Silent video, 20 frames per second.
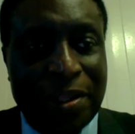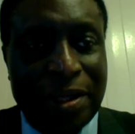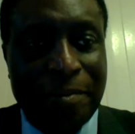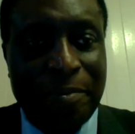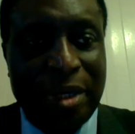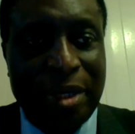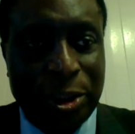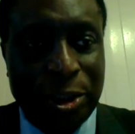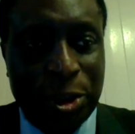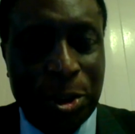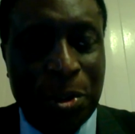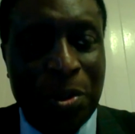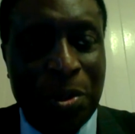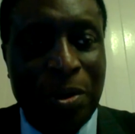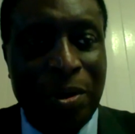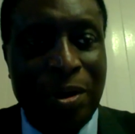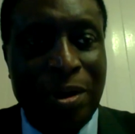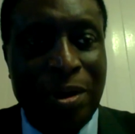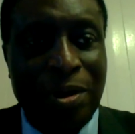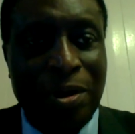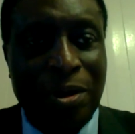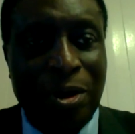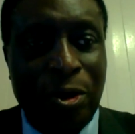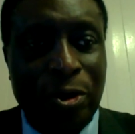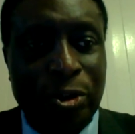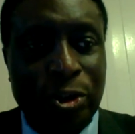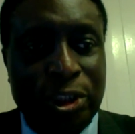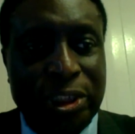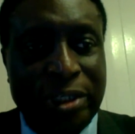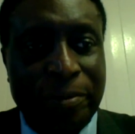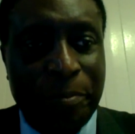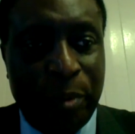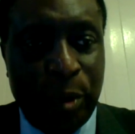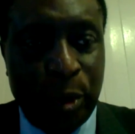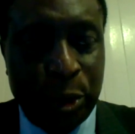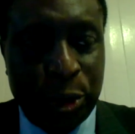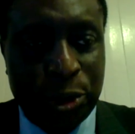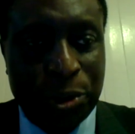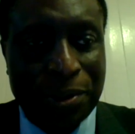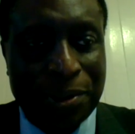major
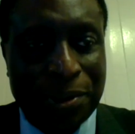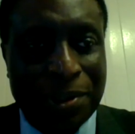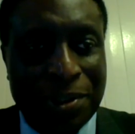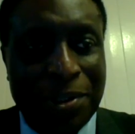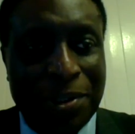contribution